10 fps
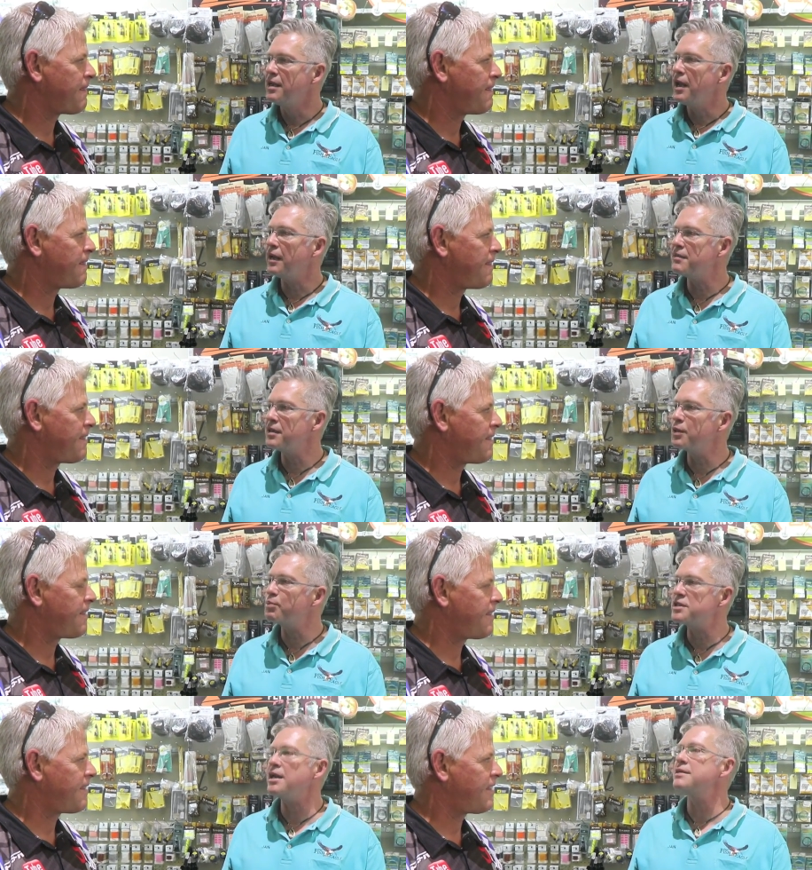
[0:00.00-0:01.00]
Speaker 1: And I think the
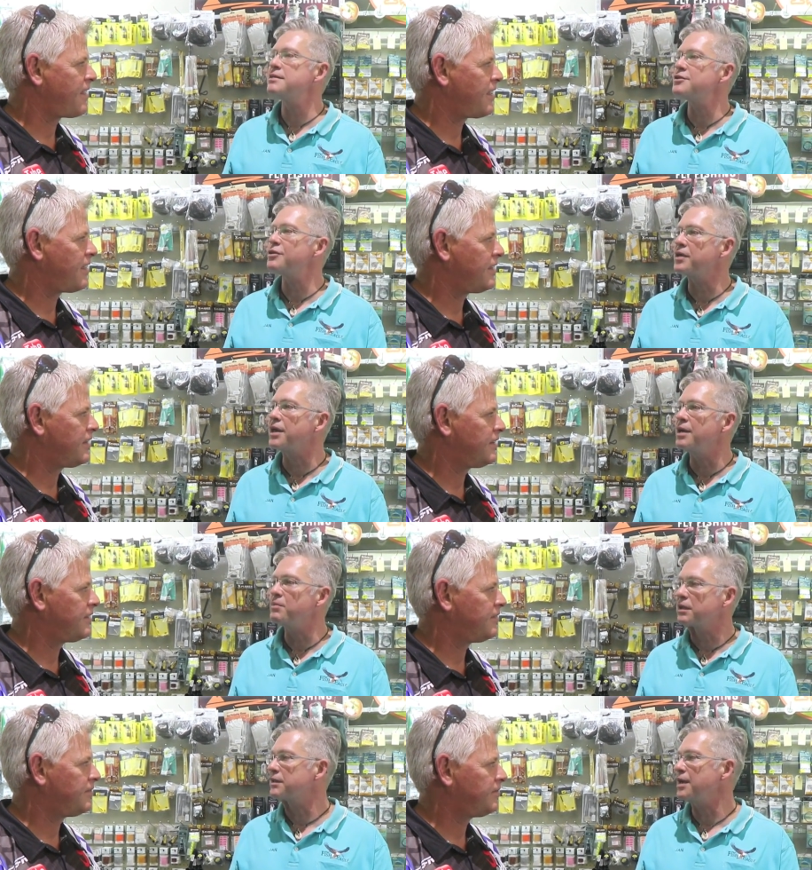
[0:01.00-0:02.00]
preciseness of the game,
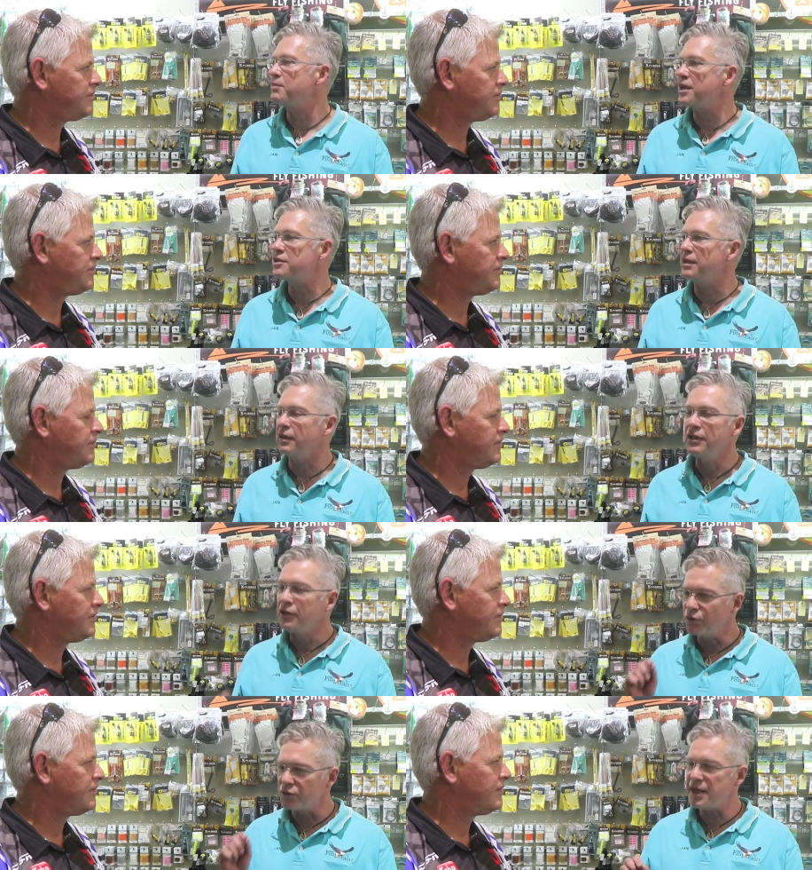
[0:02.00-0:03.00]
game actually,
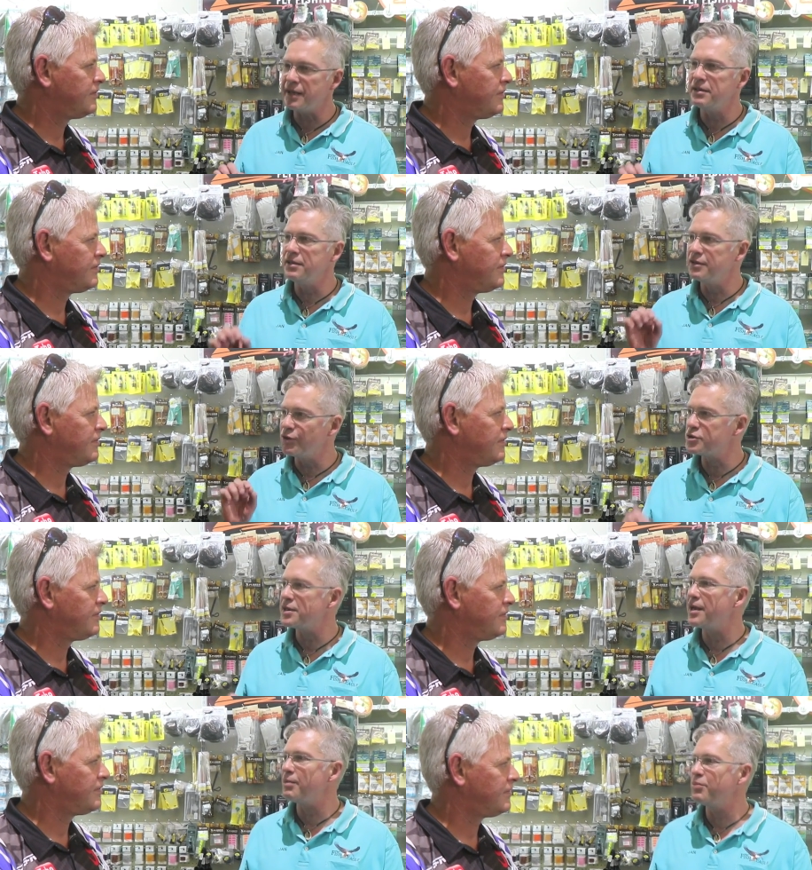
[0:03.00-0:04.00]
your tackle, your
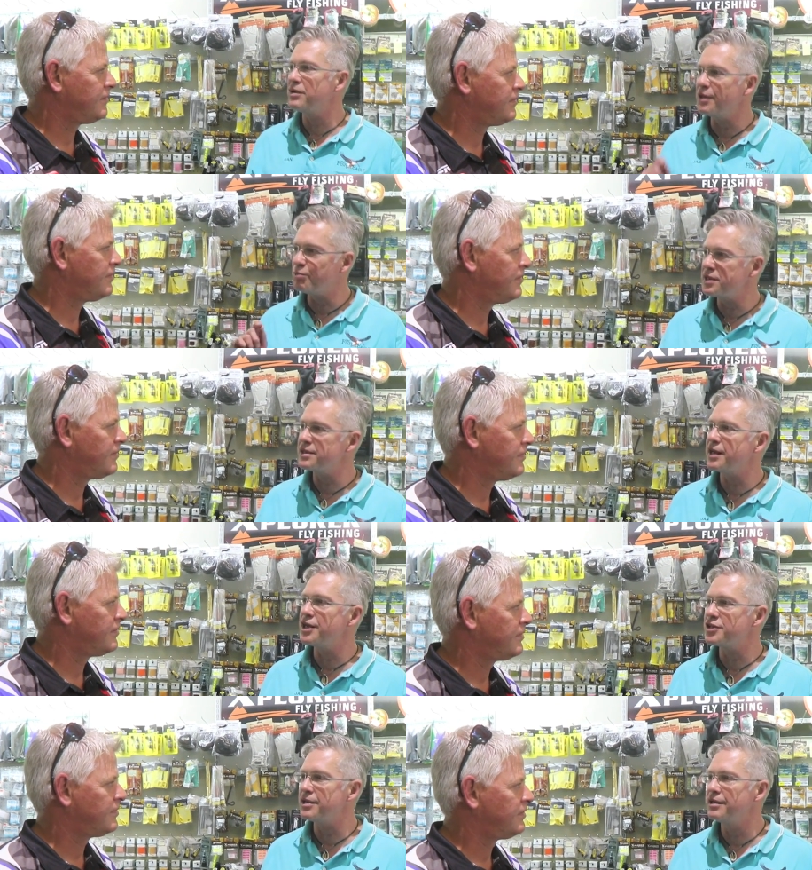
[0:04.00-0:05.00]
setup, the
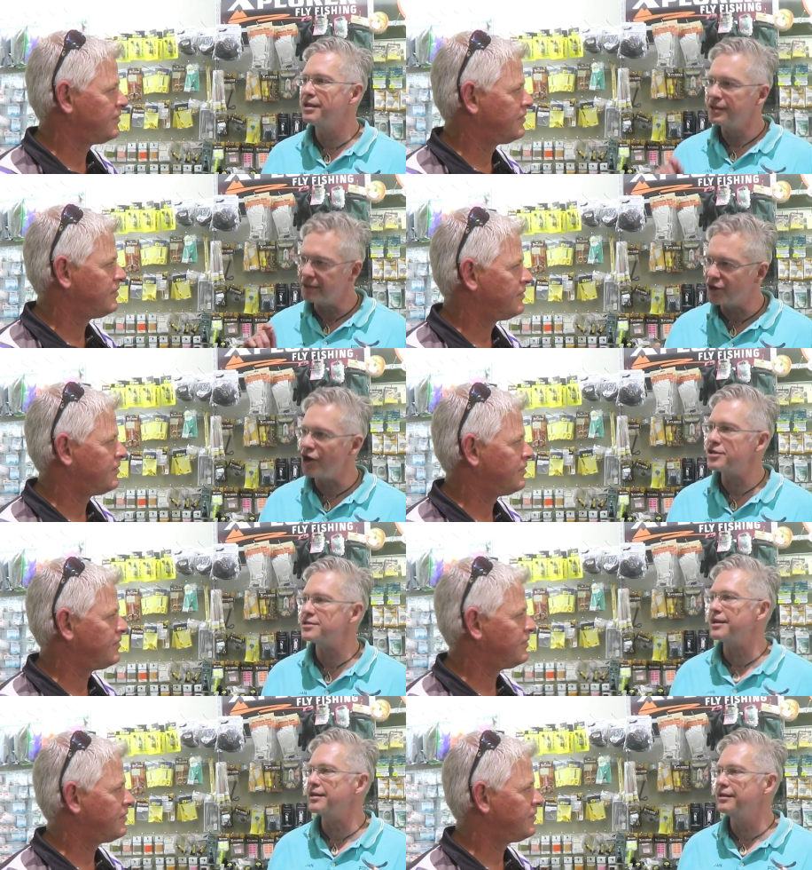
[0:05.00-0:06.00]
presentation, the
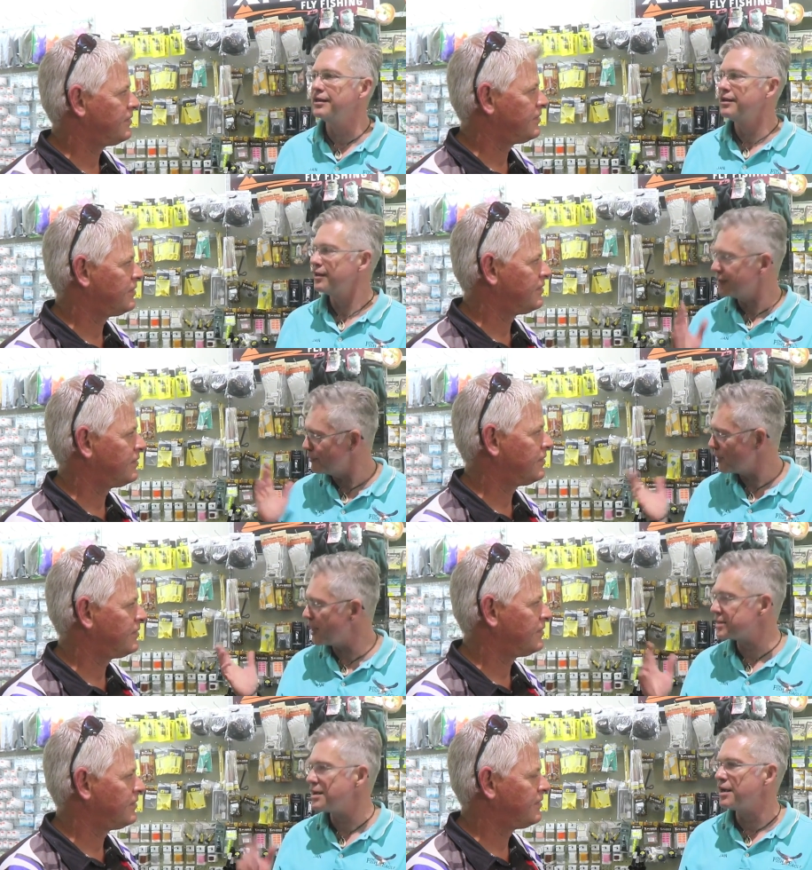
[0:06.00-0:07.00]
casting, the fly
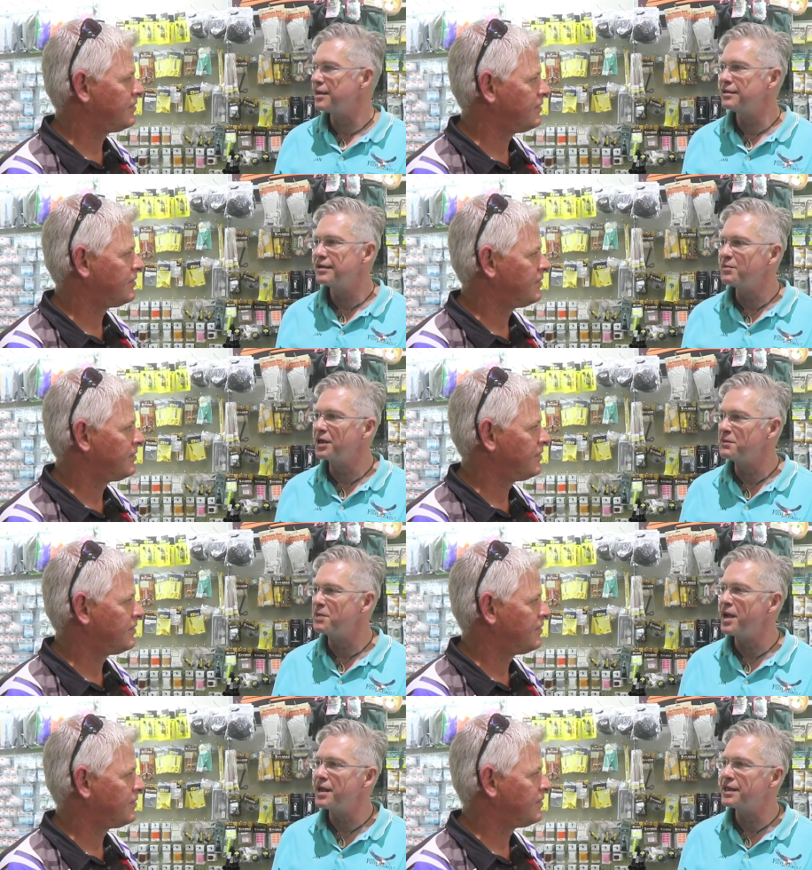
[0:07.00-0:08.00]
tying. I mean, I'm a
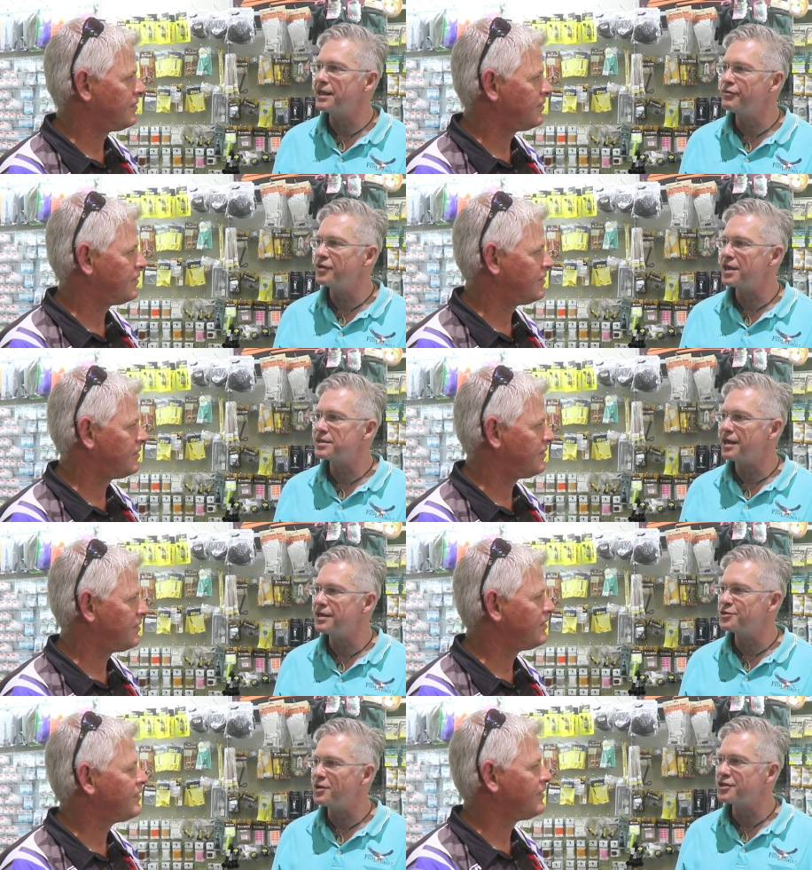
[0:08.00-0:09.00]
mad keen fly tyer as
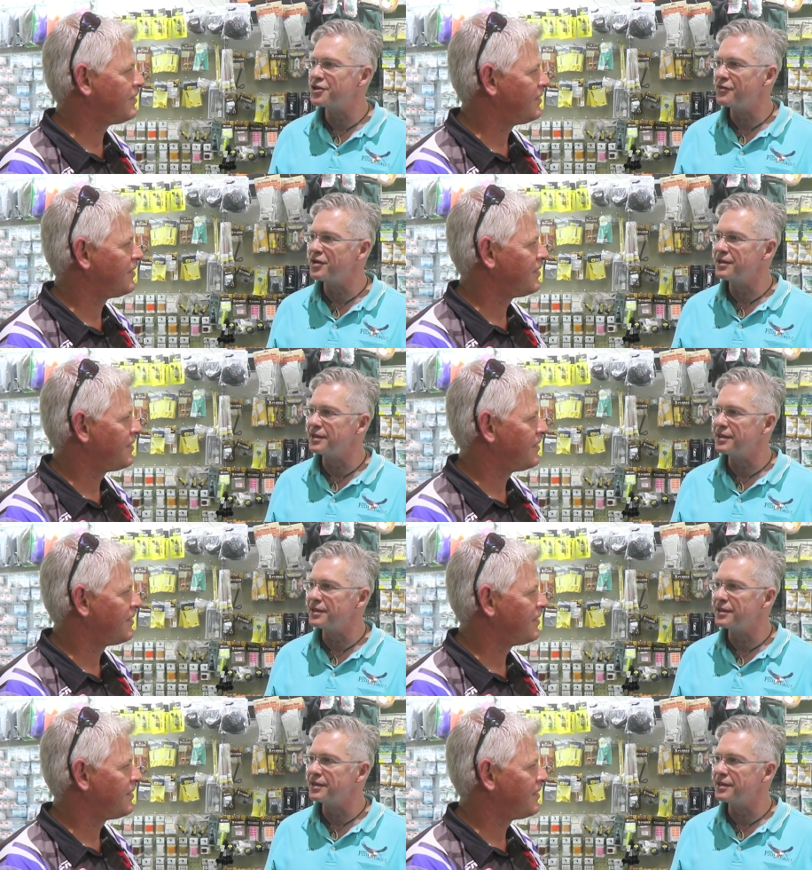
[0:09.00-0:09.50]
well, so everything